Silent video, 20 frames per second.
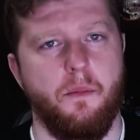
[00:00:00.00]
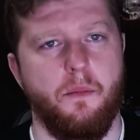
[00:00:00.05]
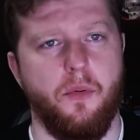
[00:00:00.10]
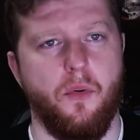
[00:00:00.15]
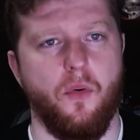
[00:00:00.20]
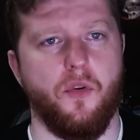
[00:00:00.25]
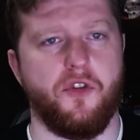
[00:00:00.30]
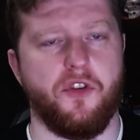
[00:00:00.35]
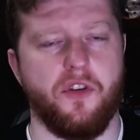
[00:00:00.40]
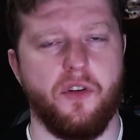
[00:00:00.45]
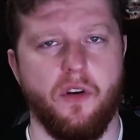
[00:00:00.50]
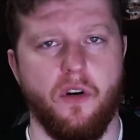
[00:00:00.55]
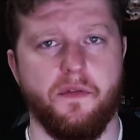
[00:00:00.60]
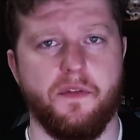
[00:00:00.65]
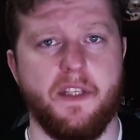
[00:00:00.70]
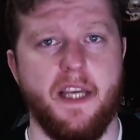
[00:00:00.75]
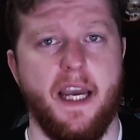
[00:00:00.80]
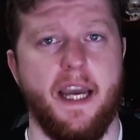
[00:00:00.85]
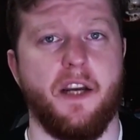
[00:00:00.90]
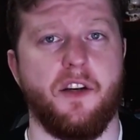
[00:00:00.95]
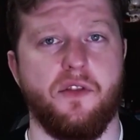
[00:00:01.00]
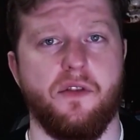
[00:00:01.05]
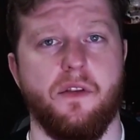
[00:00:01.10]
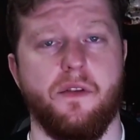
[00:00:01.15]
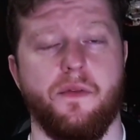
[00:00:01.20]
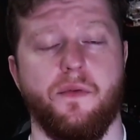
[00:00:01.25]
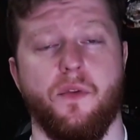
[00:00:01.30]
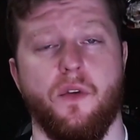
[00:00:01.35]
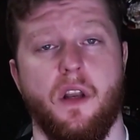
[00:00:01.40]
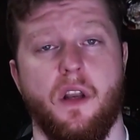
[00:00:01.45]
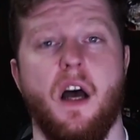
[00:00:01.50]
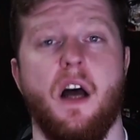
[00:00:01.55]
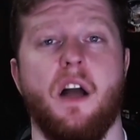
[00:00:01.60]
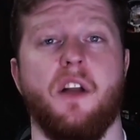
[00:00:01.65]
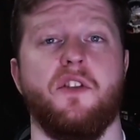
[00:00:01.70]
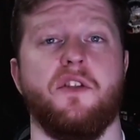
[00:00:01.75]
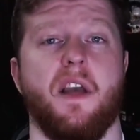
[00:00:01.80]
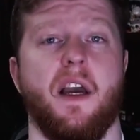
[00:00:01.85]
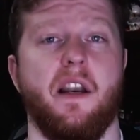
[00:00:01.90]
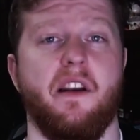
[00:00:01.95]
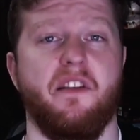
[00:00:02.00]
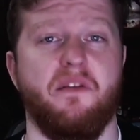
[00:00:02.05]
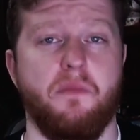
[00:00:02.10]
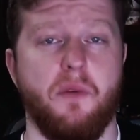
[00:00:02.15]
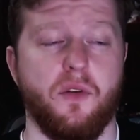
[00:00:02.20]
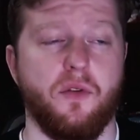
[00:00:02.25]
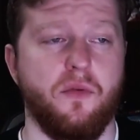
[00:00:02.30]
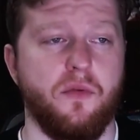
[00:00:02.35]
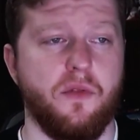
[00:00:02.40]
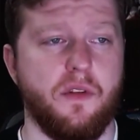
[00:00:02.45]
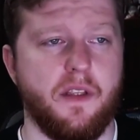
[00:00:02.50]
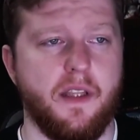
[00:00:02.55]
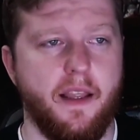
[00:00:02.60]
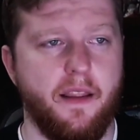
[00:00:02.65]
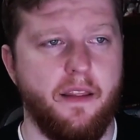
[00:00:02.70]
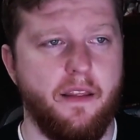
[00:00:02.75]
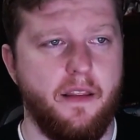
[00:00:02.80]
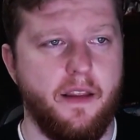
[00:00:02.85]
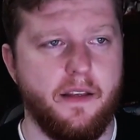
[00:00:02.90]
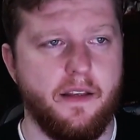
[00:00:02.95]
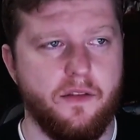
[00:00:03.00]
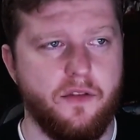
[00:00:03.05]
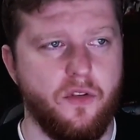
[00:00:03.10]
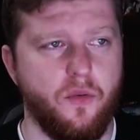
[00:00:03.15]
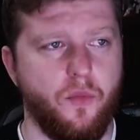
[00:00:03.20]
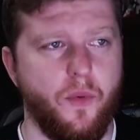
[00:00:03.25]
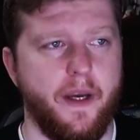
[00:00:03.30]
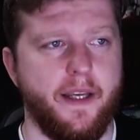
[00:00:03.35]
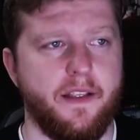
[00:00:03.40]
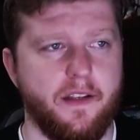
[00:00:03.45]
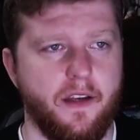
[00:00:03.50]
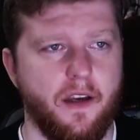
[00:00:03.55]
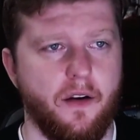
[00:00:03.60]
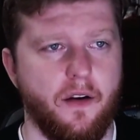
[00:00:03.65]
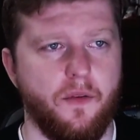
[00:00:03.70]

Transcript: portion of textures for a large scale of models, then this is your way to go.